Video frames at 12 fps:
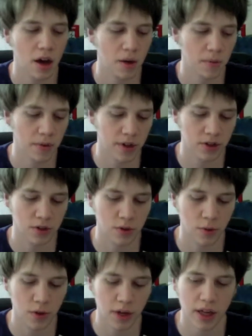is
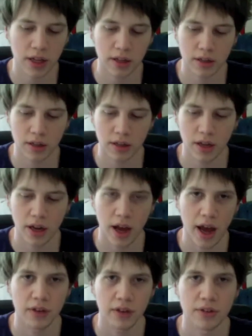
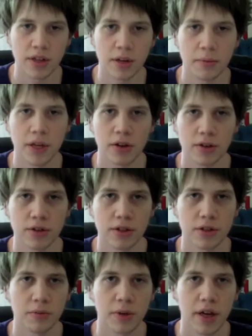28.5 centimeters
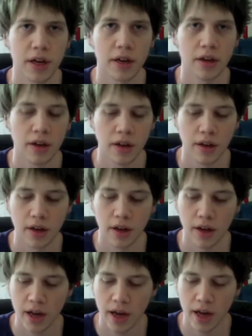in Japan.
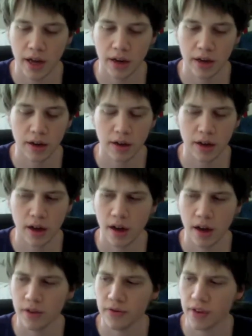And
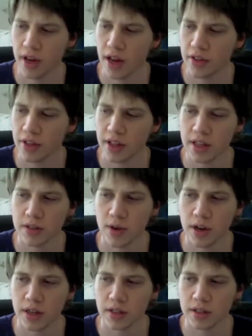I forget, I think that's
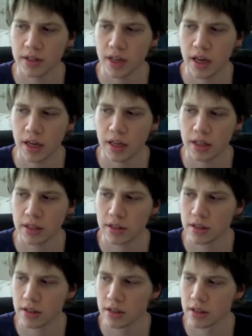around a size